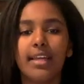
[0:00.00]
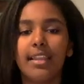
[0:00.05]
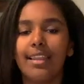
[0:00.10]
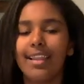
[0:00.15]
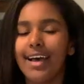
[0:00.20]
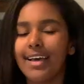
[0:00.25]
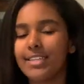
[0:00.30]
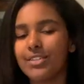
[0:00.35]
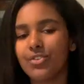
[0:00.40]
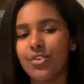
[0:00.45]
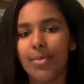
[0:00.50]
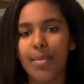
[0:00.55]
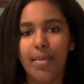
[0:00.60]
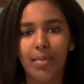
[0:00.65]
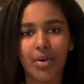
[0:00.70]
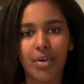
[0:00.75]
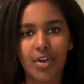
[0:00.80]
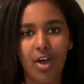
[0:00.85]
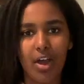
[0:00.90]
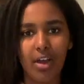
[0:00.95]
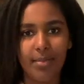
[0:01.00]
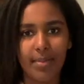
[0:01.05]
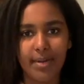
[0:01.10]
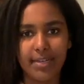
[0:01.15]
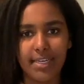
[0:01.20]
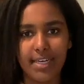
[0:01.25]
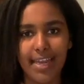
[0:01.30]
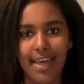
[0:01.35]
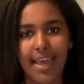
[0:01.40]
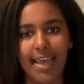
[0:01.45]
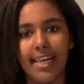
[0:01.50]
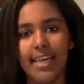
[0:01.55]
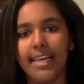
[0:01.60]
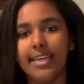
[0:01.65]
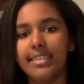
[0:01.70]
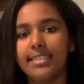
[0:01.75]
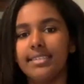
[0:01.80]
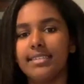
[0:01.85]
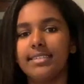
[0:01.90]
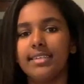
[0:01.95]
last dorm I'm gonna talk about today
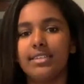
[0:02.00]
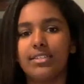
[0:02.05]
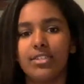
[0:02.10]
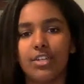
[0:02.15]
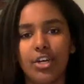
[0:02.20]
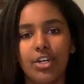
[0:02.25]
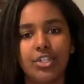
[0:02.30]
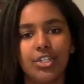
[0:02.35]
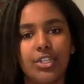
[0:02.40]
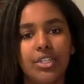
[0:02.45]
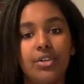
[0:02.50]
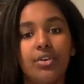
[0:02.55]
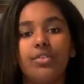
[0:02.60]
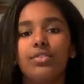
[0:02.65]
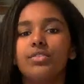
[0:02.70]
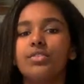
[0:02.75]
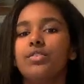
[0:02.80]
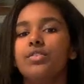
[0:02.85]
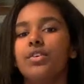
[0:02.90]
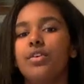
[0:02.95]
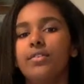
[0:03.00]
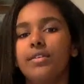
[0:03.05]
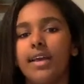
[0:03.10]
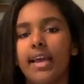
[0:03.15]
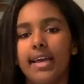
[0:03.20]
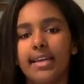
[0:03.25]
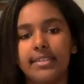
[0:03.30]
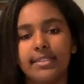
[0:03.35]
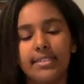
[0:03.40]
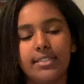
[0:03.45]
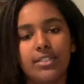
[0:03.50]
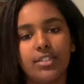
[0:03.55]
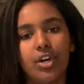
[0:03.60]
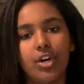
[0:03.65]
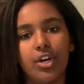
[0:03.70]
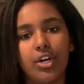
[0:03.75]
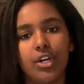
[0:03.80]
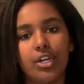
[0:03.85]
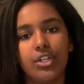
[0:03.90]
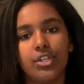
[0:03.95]
is Sargent, also known as
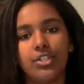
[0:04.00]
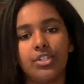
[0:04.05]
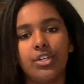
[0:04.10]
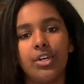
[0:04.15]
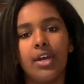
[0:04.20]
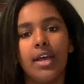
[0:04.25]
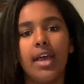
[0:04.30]
Sarge.